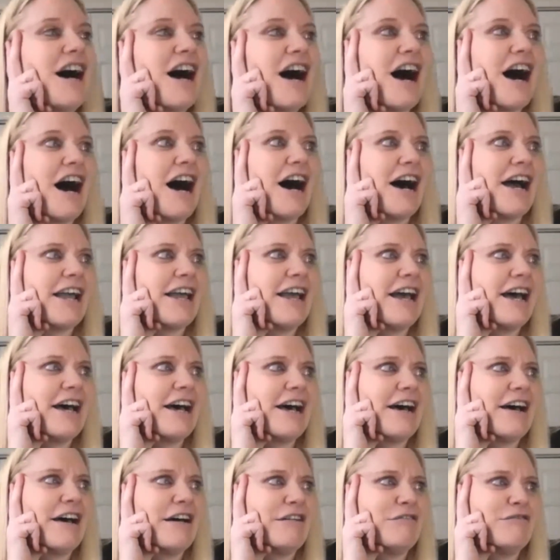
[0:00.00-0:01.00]

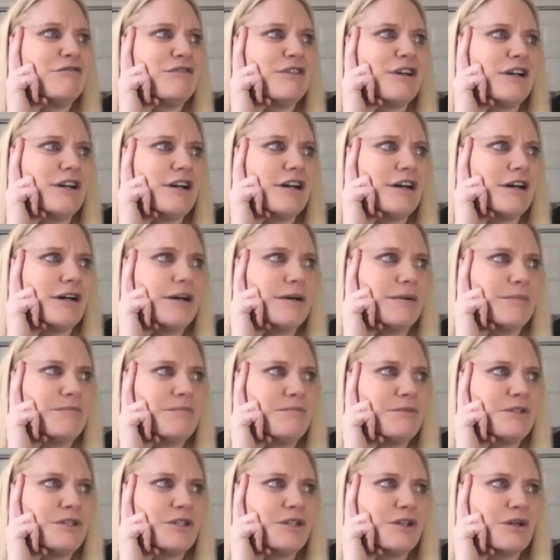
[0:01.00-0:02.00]
have
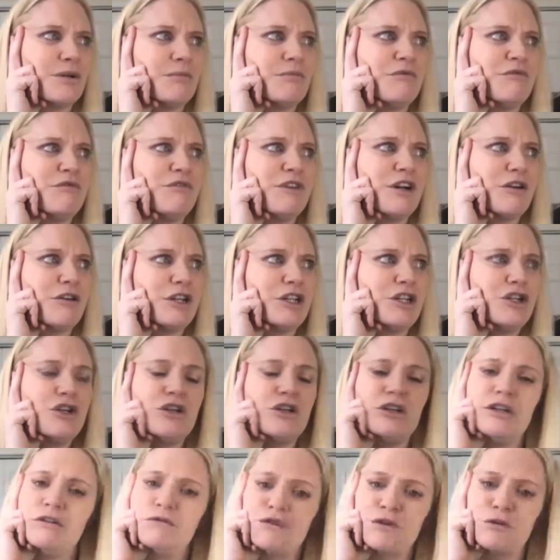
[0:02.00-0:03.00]
some very good
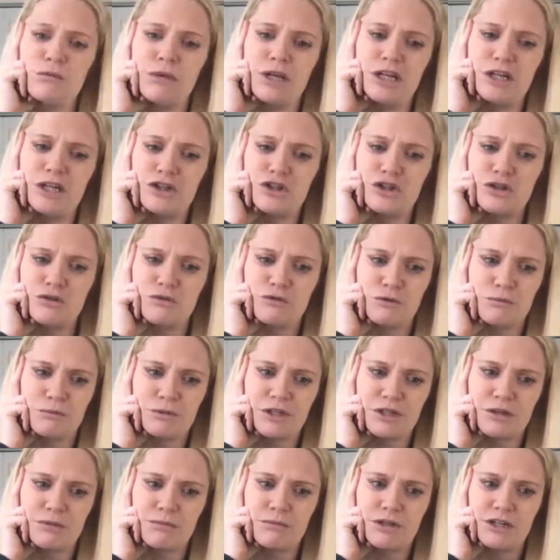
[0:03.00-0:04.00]
information from
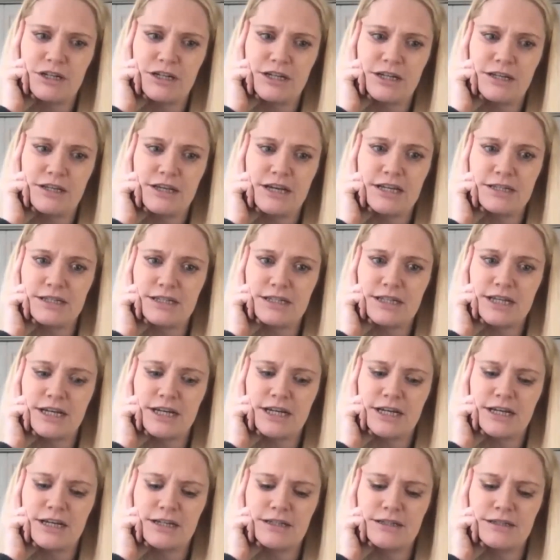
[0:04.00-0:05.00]
somebody that
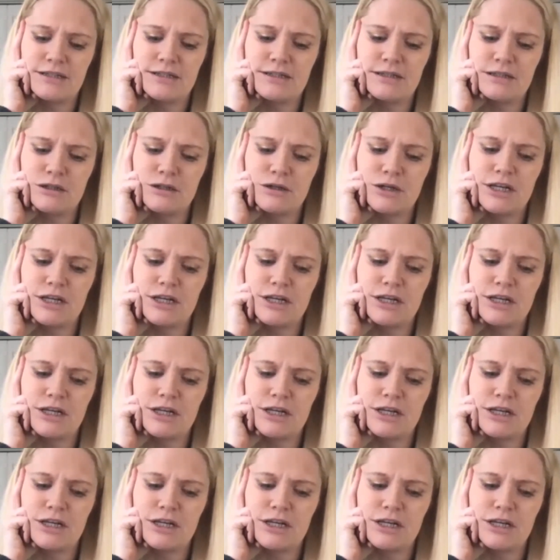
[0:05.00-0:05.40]
says